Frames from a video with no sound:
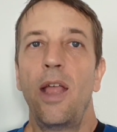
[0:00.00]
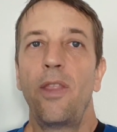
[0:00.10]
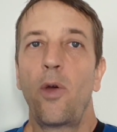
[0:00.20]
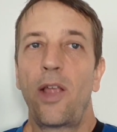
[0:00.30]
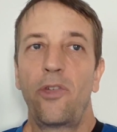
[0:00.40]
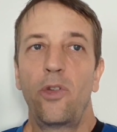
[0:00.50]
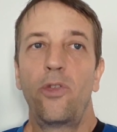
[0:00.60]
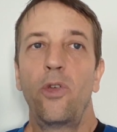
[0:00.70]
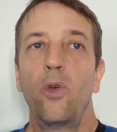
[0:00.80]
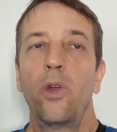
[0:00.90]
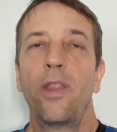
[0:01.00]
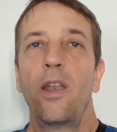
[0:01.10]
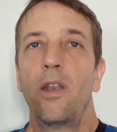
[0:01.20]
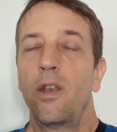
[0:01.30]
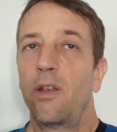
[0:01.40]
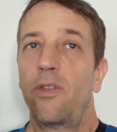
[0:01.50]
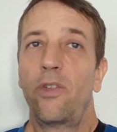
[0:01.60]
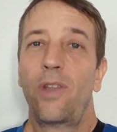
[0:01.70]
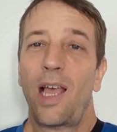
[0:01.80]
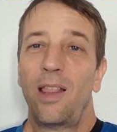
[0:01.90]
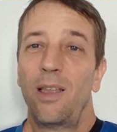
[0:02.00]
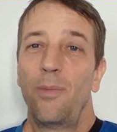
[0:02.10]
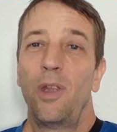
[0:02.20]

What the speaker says: they'll ask you too, and then just tell them,